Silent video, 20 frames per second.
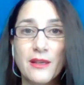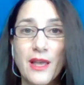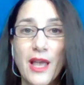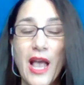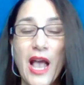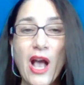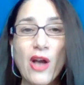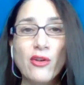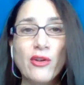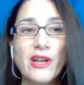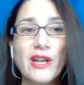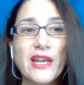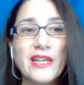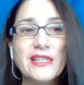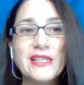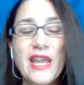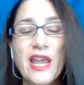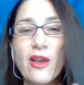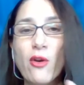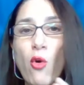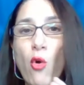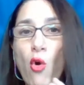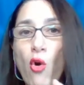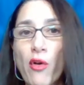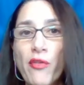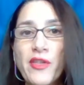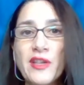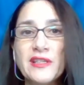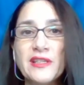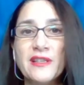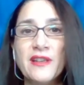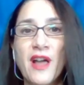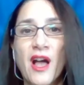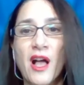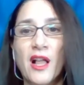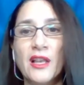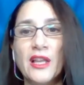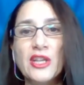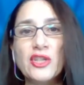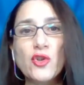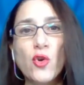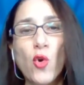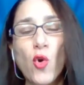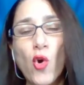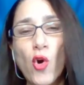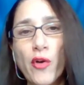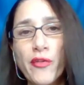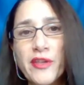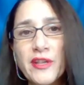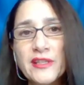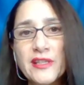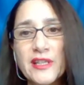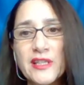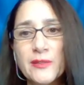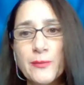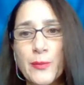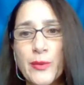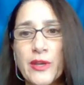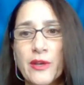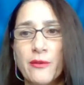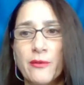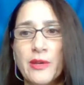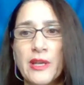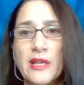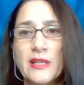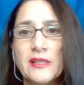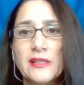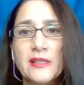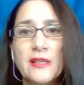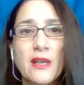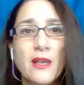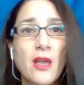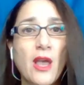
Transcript: How could I take all this knowledge, all this experience?